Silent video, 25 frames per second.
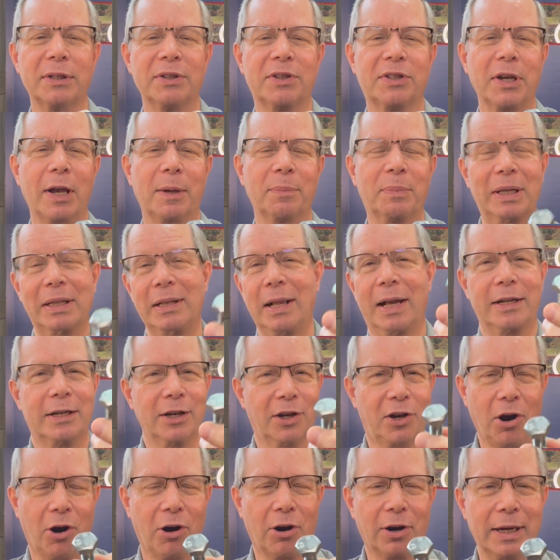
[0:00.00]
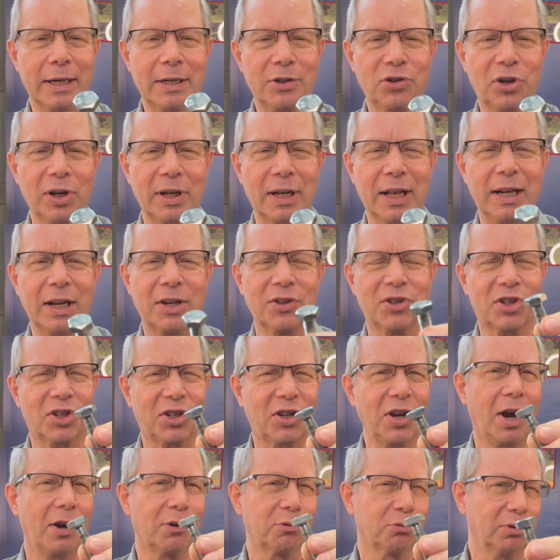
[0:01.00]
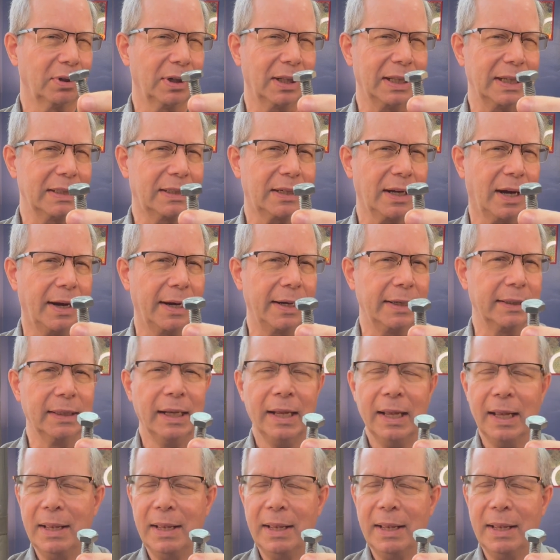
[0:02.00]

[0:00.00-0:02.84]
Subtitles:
something like a car engine and it's stuck really tight.